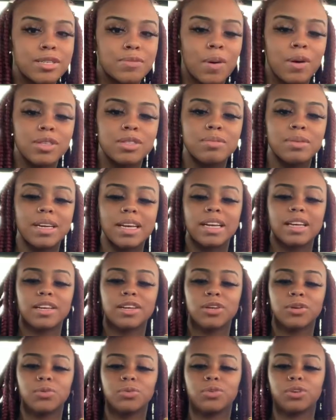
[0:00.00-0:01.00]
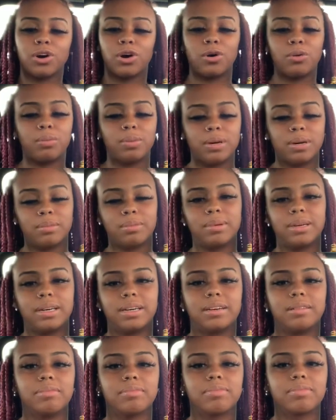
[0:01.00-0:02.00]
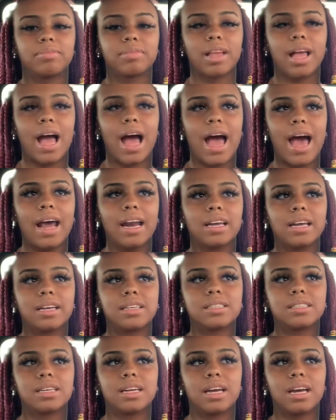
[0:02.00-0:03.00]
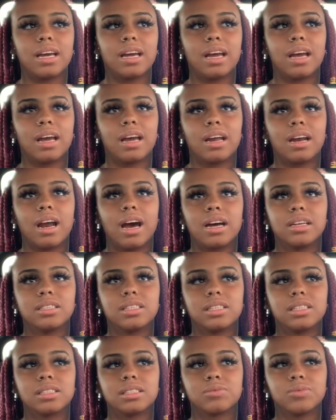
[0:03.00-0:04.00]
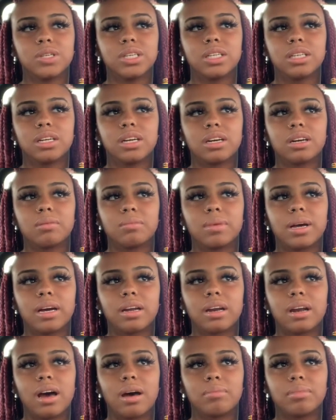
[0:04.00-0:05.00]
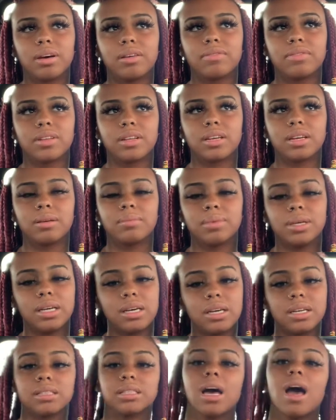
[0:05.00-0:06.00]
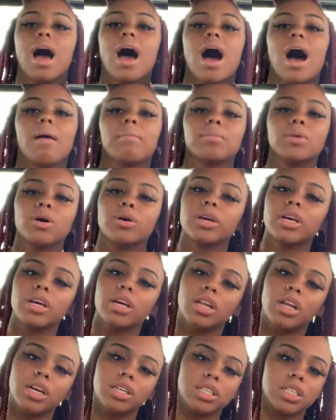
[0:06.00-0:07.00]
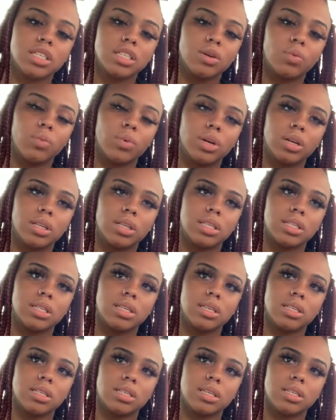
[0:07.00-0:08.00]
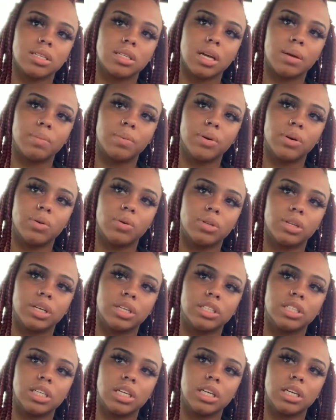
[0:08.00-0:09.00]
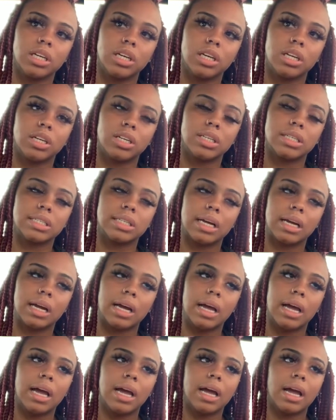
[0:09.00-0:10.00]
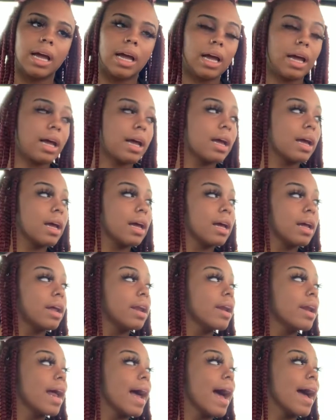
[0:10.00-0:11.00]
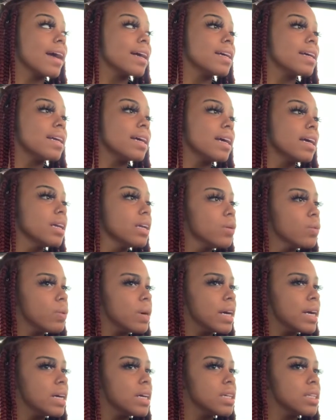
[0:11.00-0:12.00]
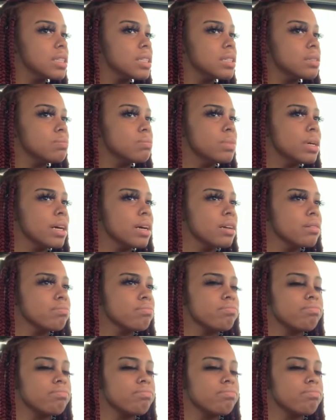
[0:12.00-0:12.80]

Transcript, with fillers: Supposed to be getting Qdoba, but I had it yesterday and I just went in there and I'm like, nah, I'm not feeling it because I'm low-key allergic to one of the seasonings they put on their chicken and their steak and I get it anyways, but